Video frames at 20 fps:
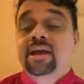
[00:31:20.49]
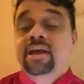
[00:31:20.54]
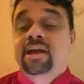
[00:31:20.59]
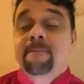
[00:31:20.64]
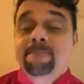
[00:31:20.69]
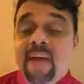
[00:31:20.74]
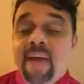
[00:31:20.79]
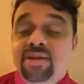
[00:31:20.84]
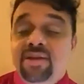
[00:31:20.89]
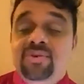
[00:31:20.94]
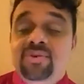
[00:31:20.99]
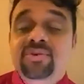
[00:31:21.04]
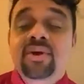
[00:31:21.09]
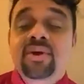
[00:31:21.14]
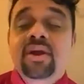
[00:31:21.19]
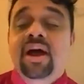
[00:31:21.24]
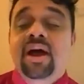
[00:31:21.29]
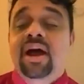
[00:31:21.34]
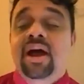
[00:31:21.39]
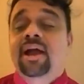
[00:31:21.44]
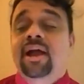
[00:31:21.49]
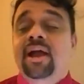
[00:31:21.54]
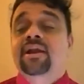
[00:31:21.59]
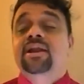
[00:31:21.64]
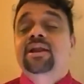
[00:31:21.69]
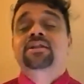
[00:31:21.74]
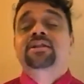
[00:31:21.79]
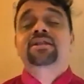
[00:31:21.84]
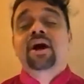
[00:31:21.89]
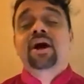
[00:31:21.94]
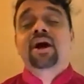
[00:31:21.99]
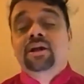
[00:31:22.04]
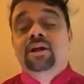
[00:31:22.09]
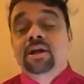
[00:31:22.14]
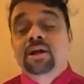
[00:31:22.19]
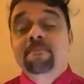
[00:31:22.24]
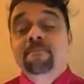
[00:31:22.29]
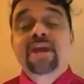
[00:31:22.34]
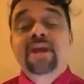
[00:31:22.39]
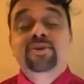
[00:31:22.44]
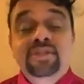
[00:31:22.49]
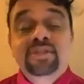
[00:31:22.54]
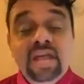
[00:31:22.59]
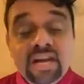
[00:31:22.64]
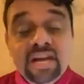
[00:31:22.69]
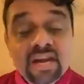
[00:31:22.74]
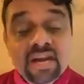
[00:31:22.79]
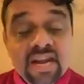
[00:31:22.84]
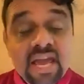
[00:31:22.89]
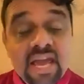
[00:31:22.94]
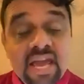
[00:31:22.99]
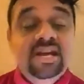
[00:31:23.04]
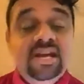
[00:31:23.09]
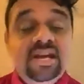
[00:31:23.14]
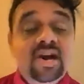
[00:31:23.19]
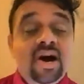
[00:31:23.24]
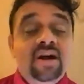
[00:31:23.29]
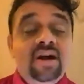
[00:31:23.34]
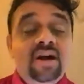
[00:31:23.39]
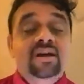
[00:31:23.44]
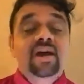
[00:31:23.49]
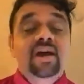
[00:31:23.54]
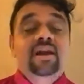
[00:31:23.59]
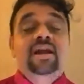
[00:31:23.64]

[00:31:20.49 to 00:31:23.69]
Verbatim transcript: come back to and uh, come back to the real God.